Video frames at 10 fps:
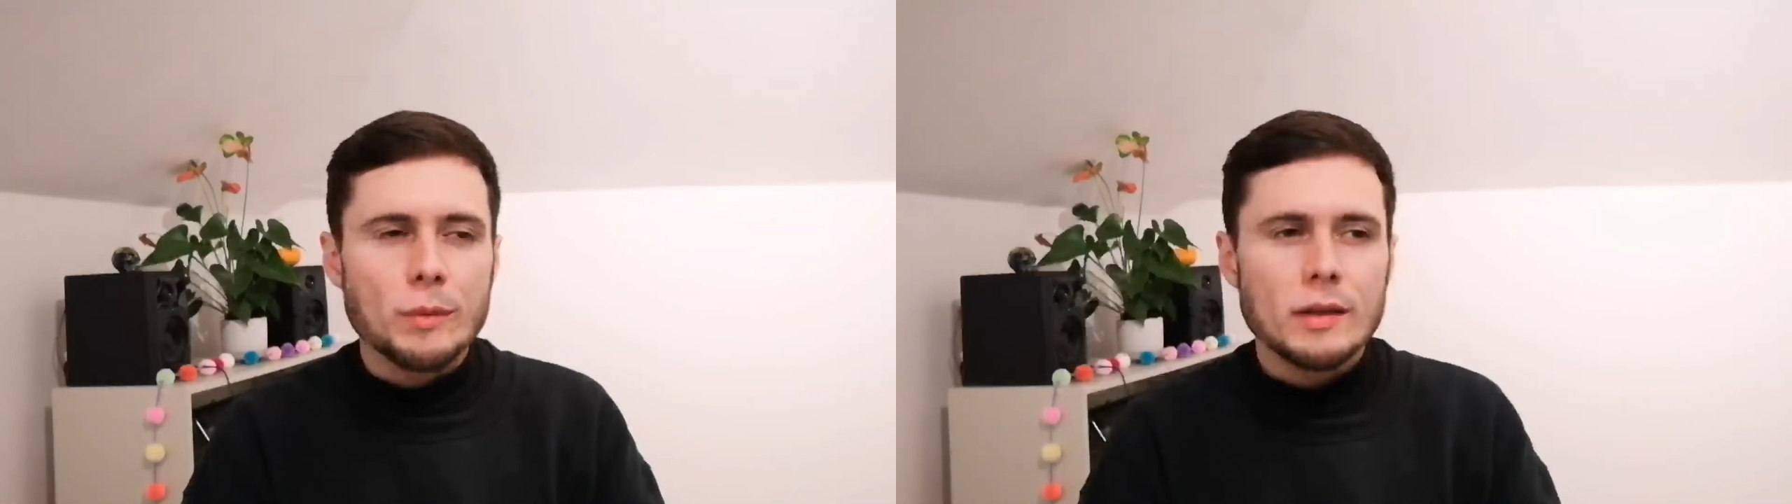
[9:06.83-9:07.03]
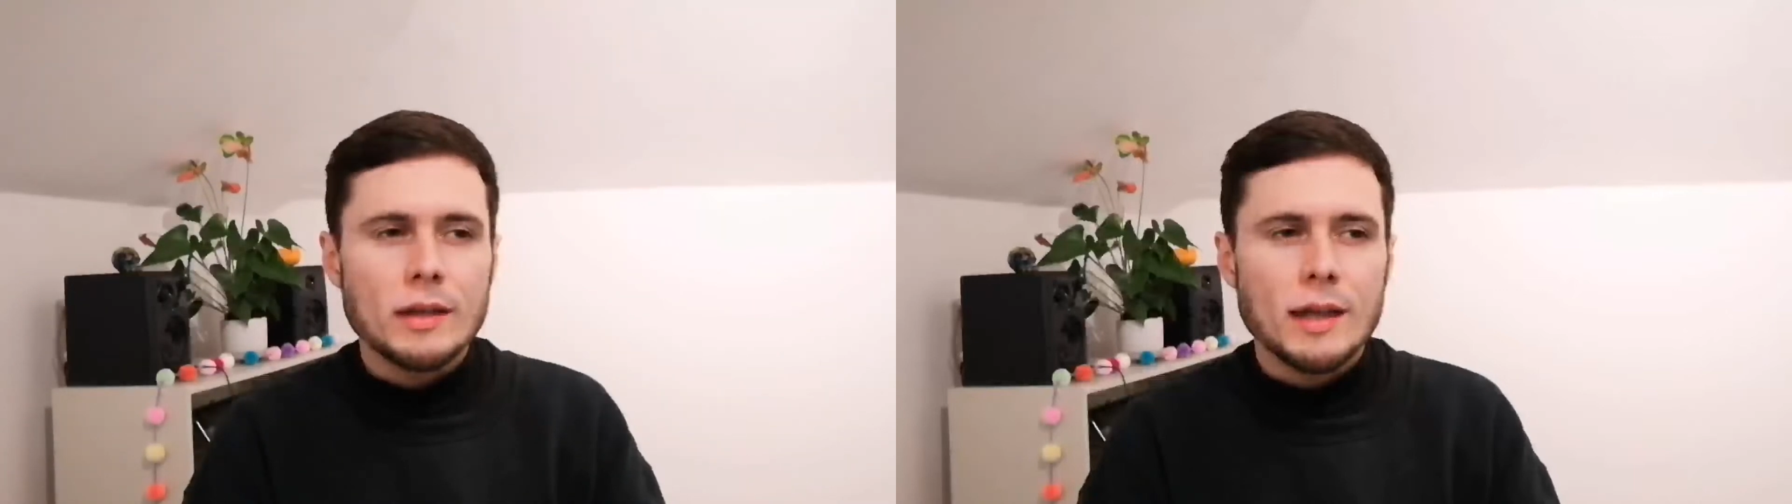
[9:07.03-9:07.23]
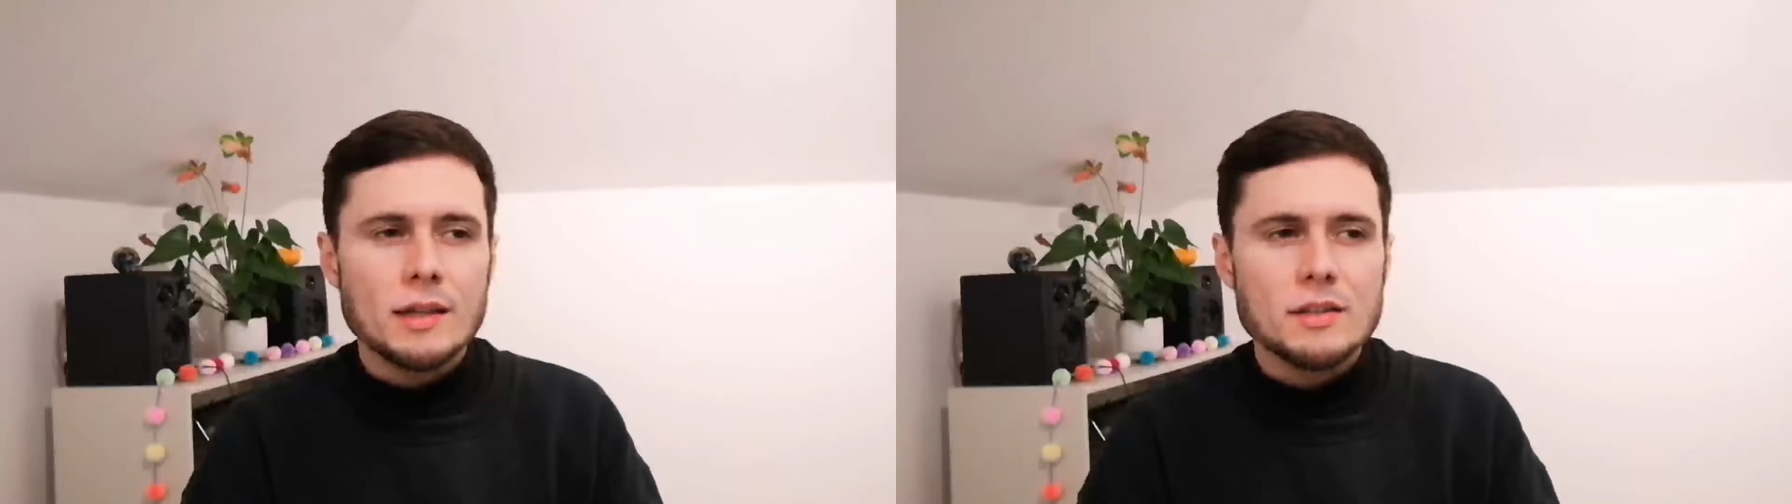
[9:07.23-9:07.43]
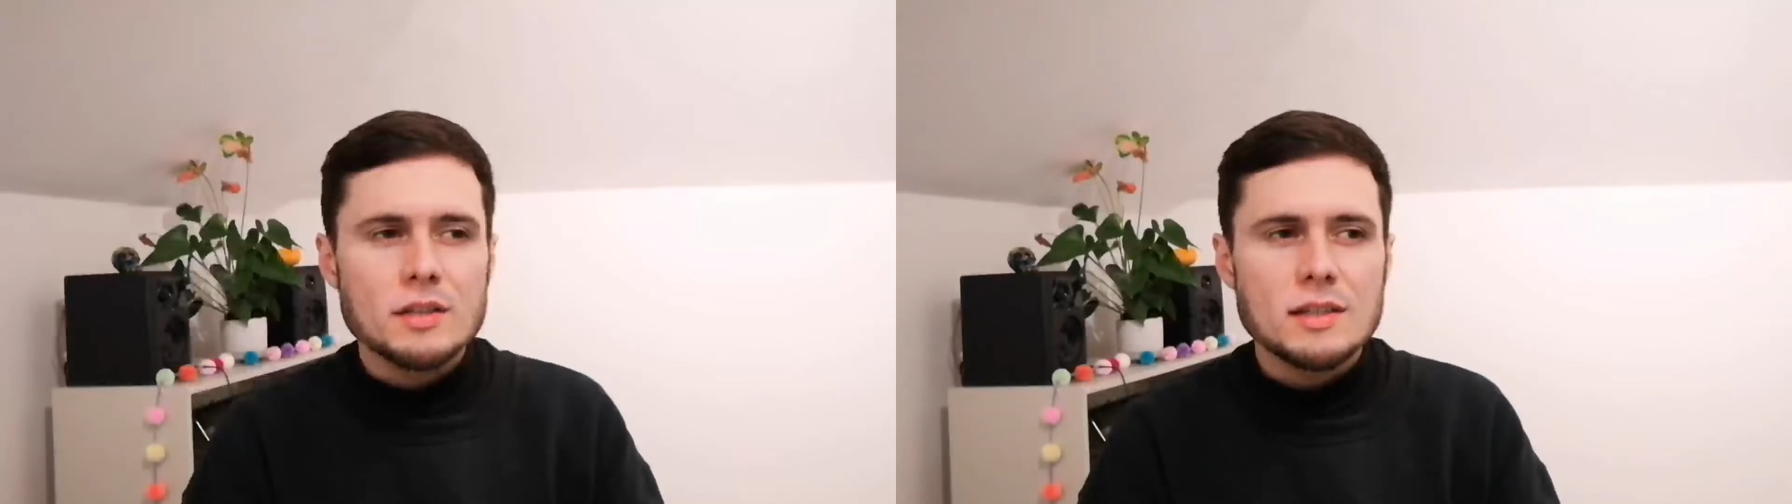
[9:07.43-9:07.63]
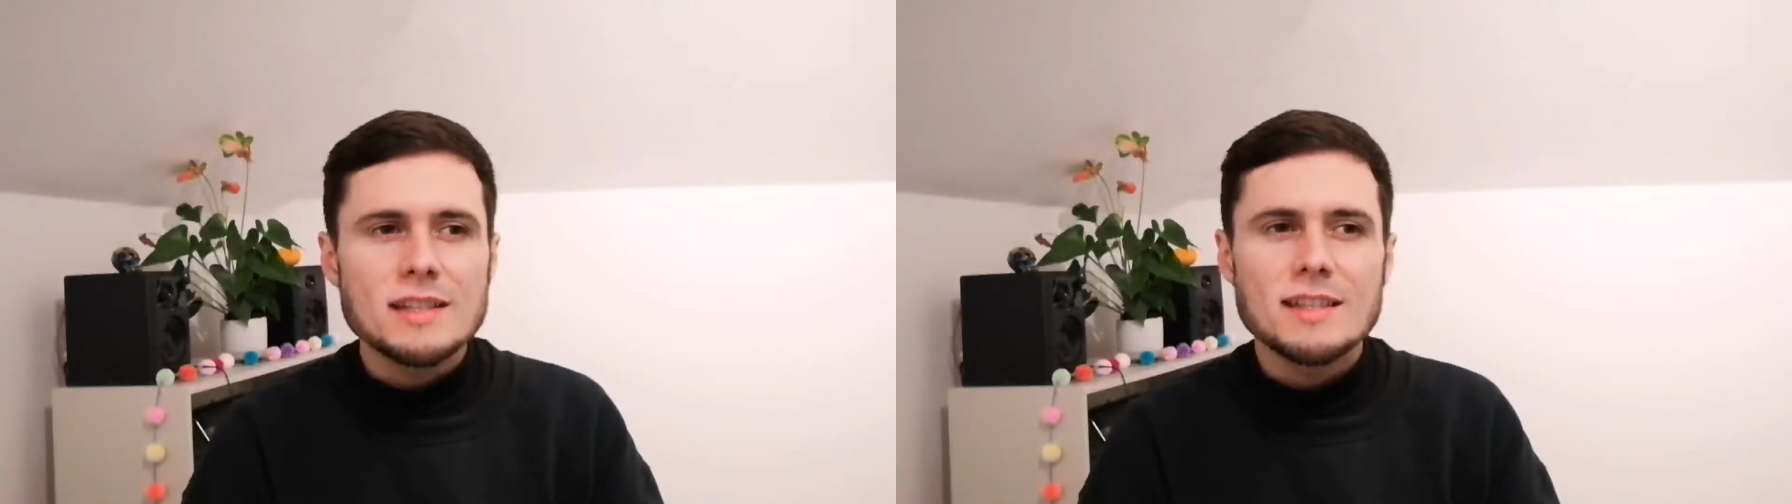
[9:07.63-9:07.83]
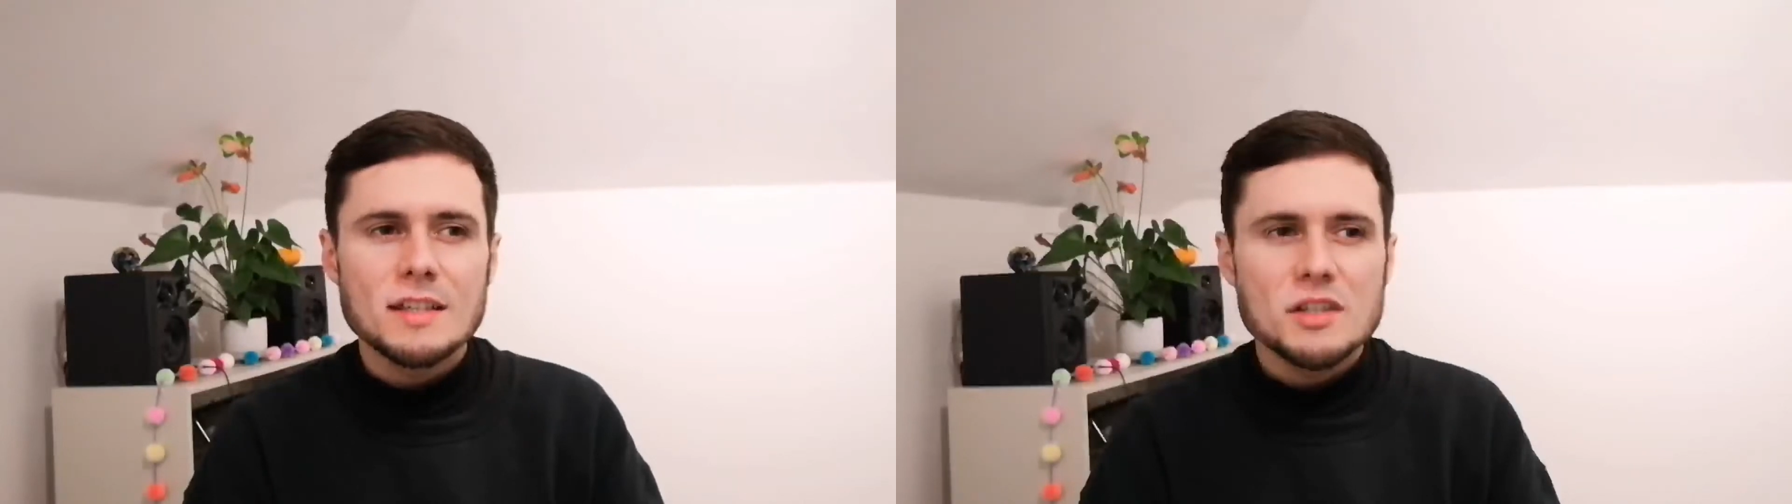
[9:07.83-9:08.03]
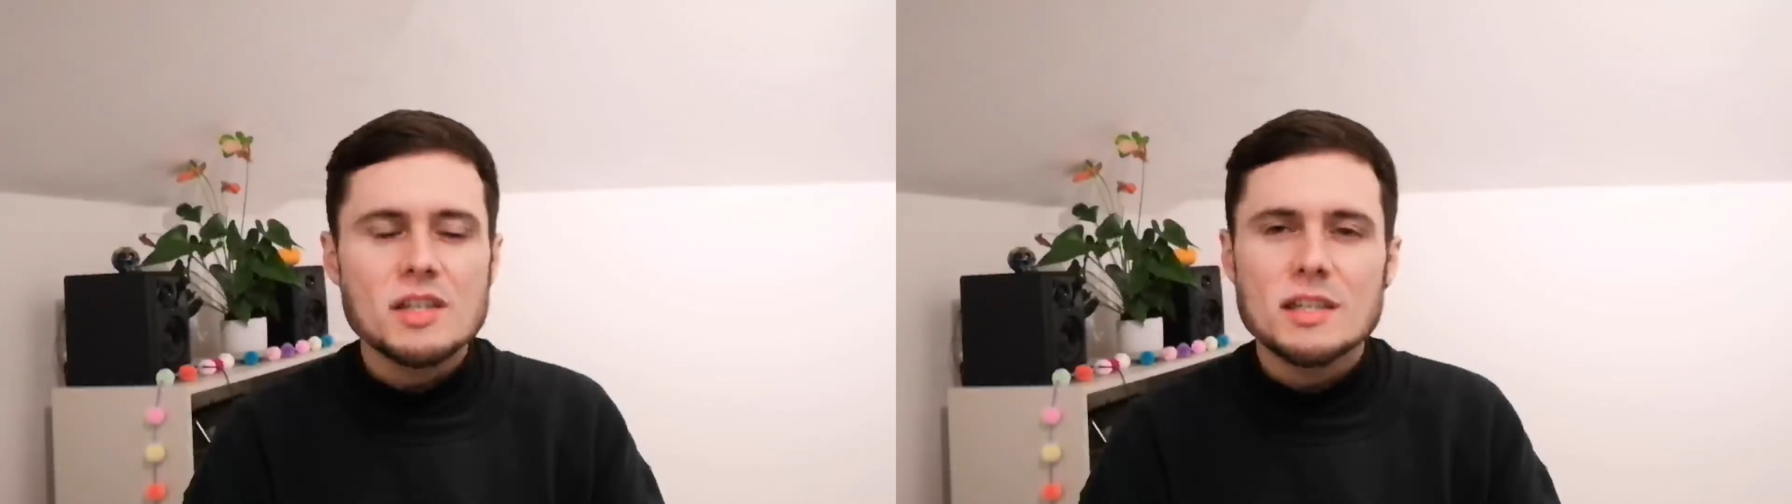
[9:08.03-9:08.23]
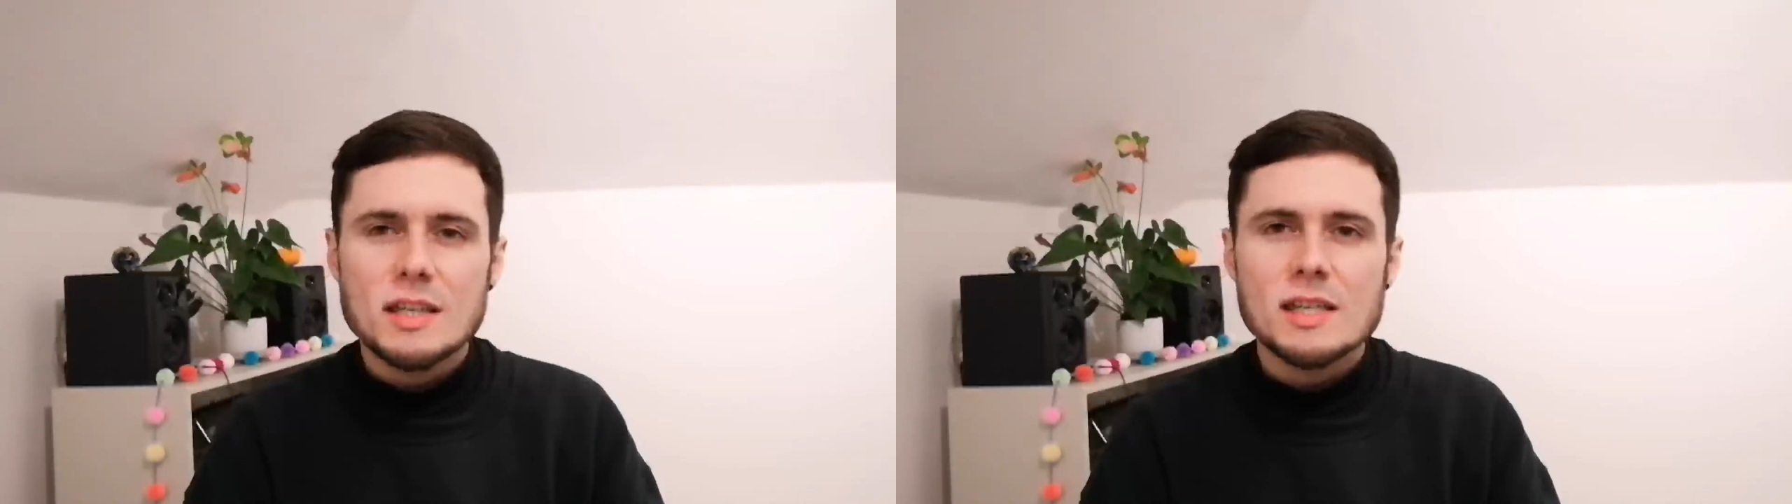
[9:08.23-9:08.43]
But yeah, it's the
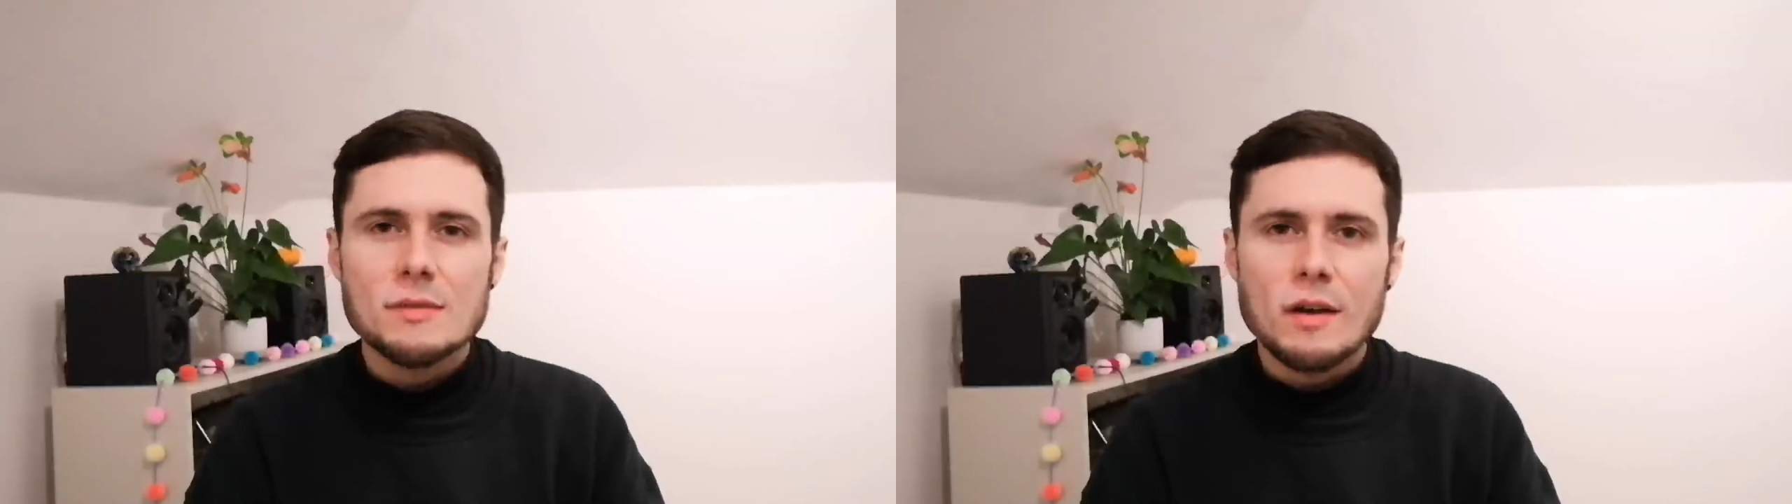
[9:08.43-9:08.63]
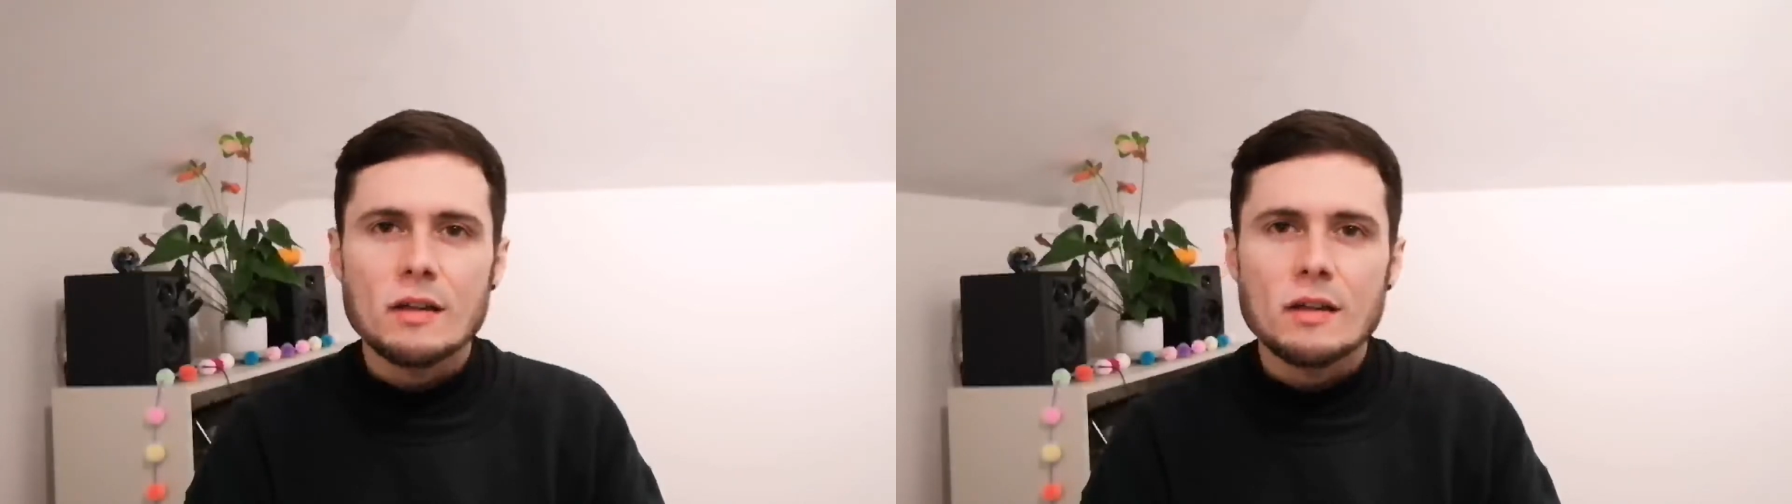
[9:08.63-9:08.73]
logistics of it,